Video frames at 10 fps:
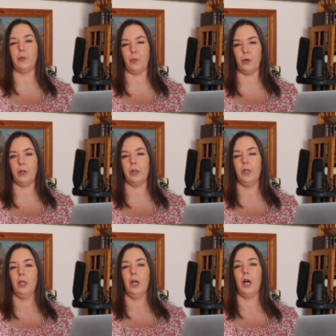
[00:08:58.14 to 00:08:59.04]
the book
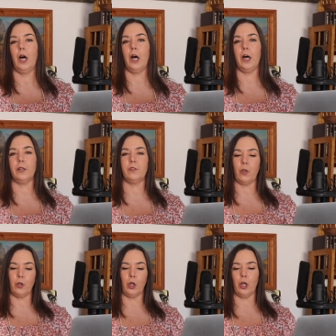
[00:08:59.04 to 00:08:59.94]
uh,
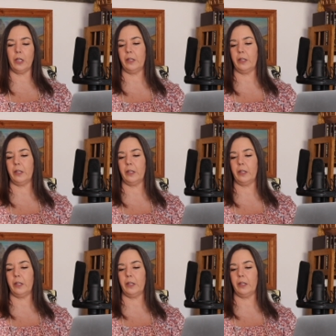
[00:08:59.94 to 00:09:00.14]
so you're going to